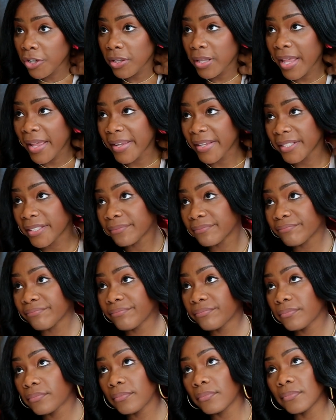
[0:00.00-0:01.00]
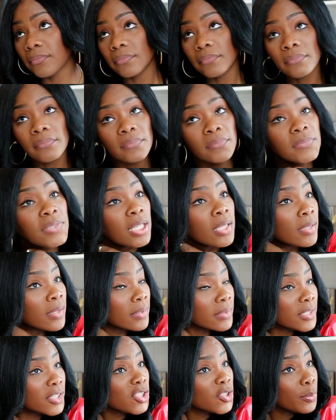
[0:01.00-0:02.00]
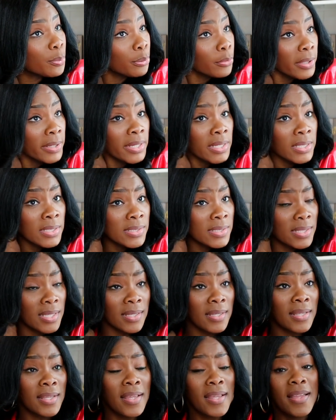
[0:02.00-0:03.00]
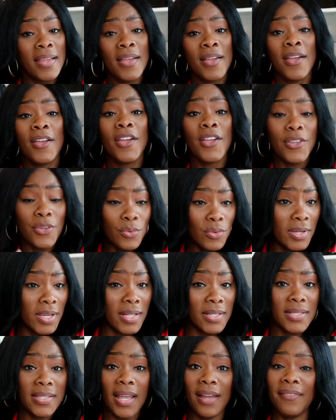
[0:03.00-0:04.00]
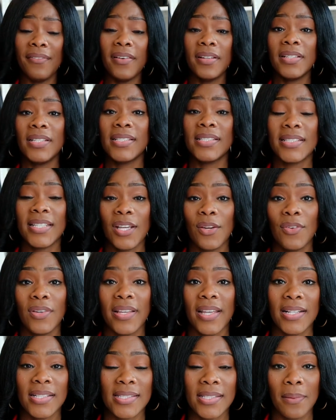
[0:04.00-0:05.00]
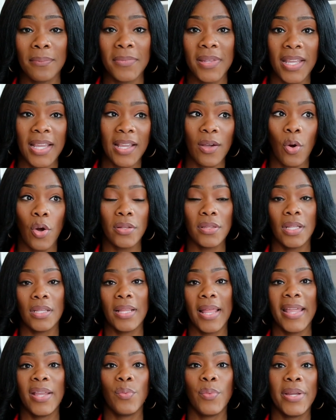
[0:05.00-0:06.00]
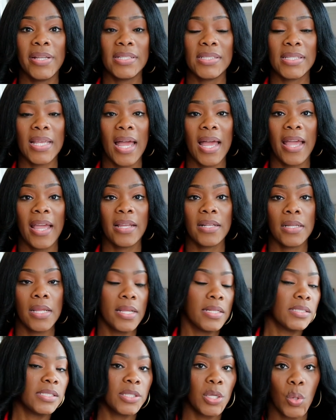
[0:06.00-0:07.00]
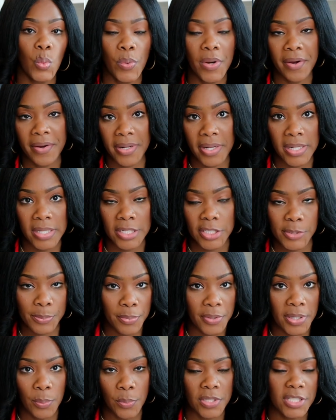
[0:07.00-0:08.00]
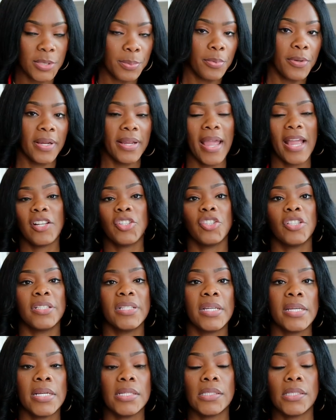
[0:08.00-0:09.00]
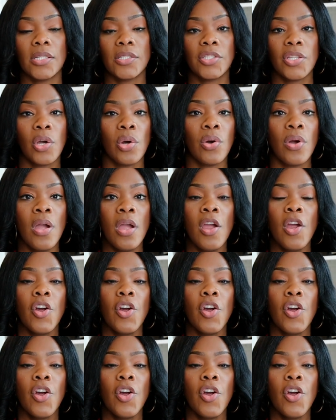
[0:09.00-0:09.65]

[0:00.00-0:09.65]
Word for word: are like springs, you can definitely still get something on the lightweight side and still wear it in the spring when spring actually hits. So